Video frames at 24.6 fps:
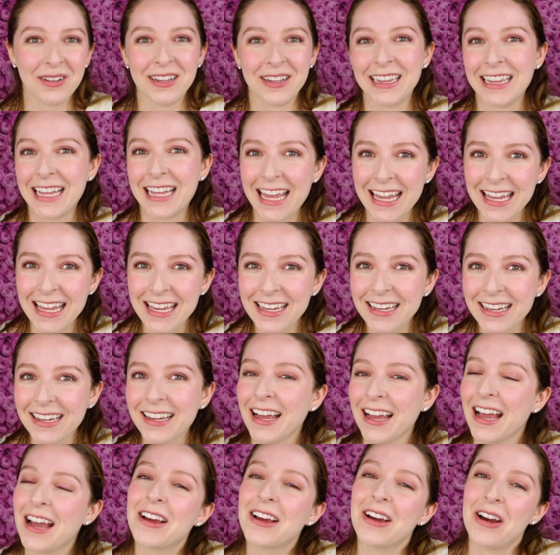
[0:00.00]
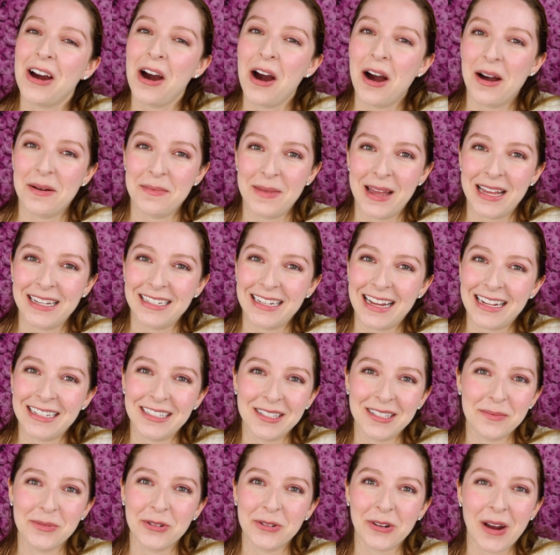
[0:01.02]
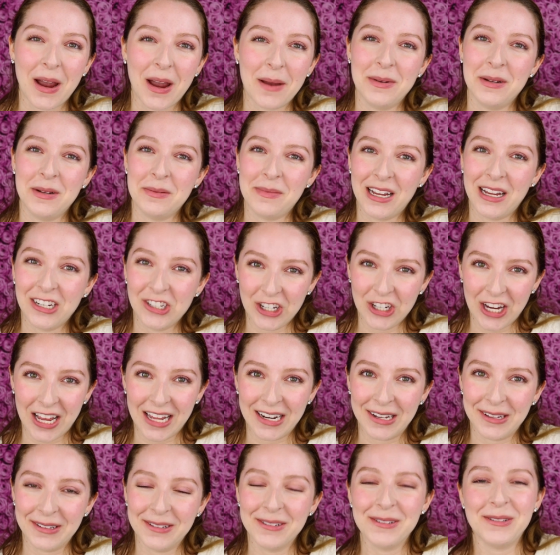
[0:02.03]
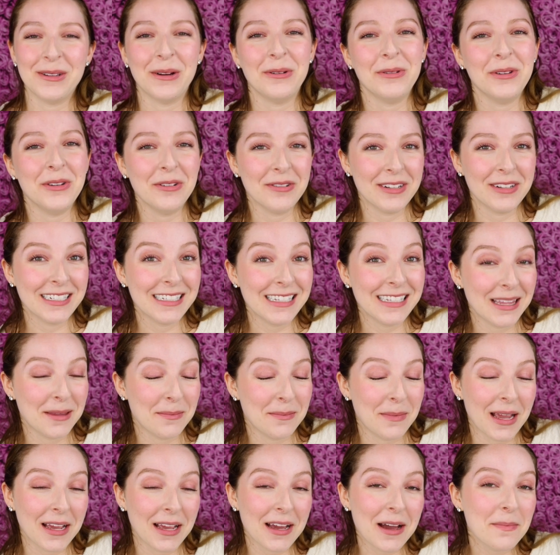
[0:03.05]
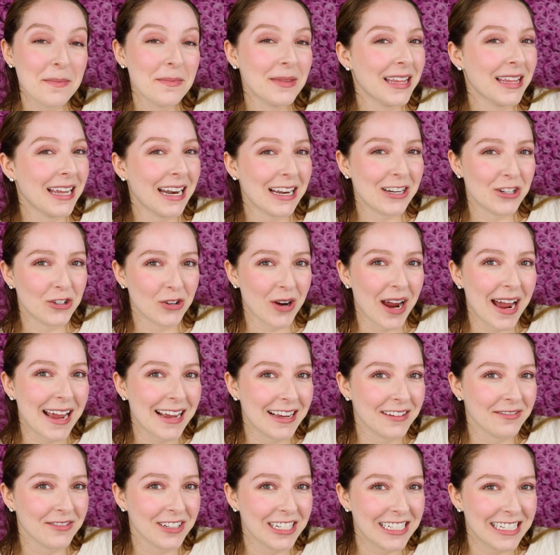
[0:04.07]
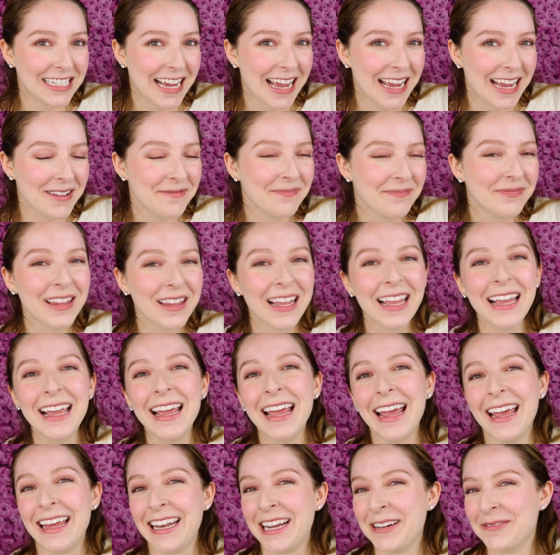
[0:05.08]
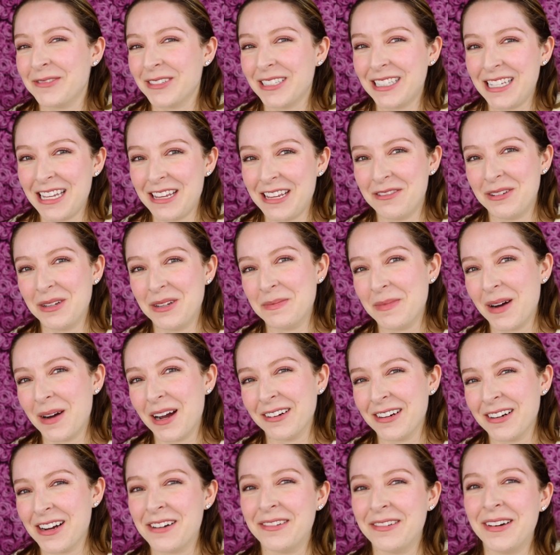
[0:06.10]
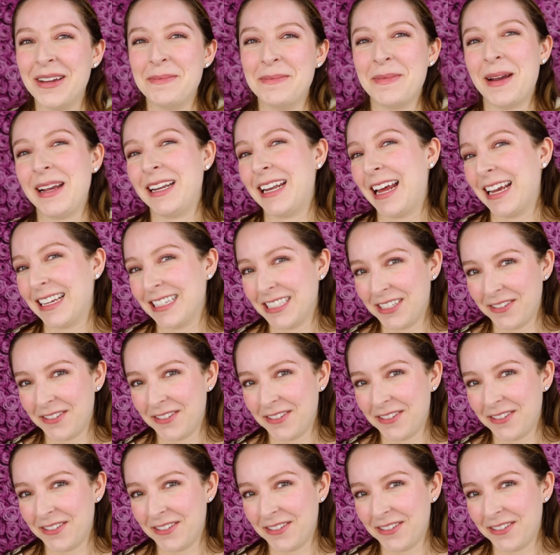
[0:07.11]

like, comment, and subscribe to my channel so you can see the makeup that I try every day. And I will see you tomorrow in my next